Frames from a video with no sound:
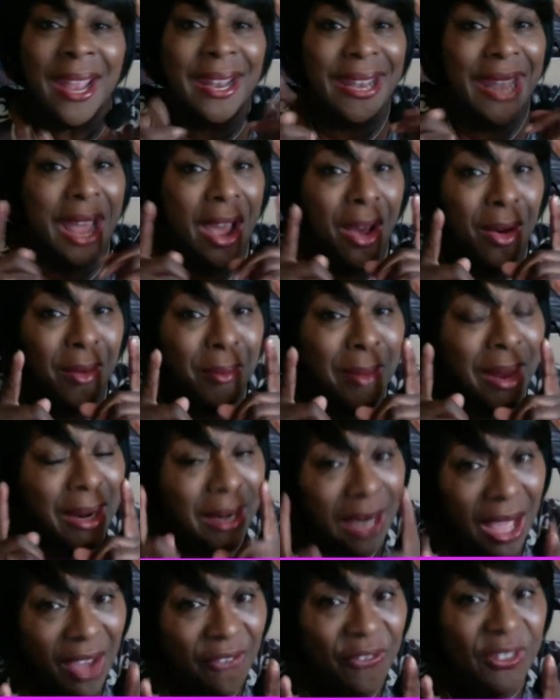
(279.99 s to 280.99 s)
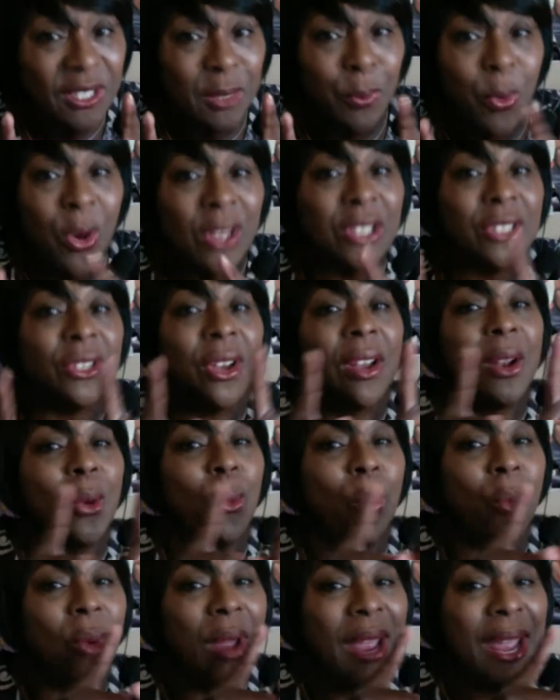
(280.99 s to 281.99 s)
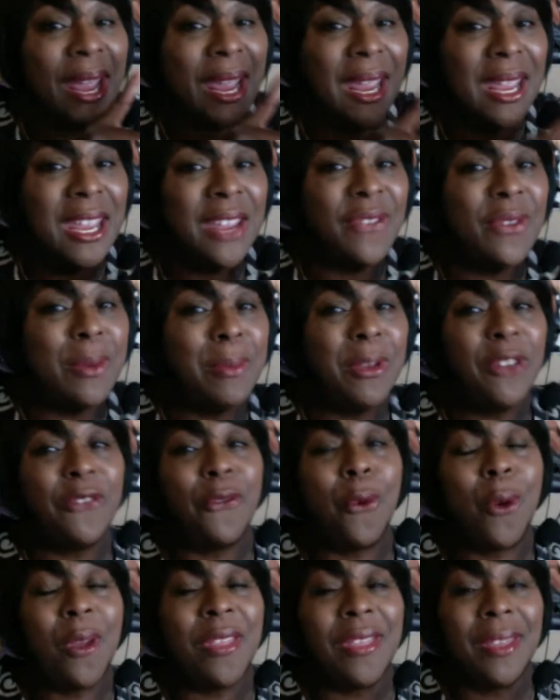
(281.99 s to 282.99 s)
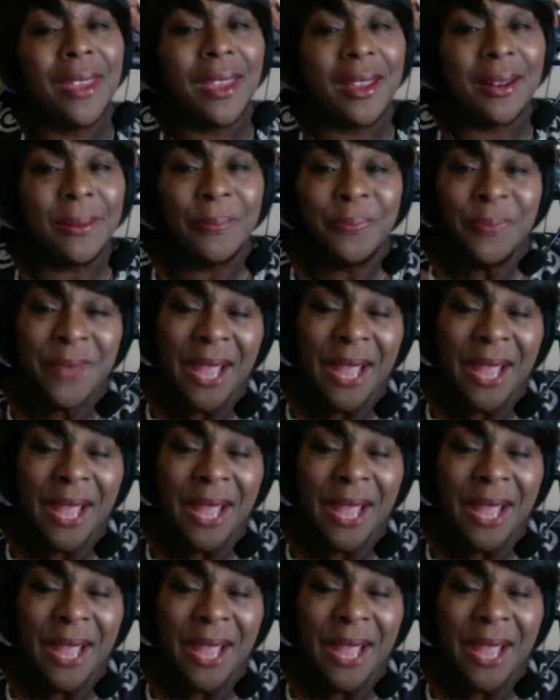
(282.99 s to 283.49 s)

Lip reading: Now, my love for sports started way even before then.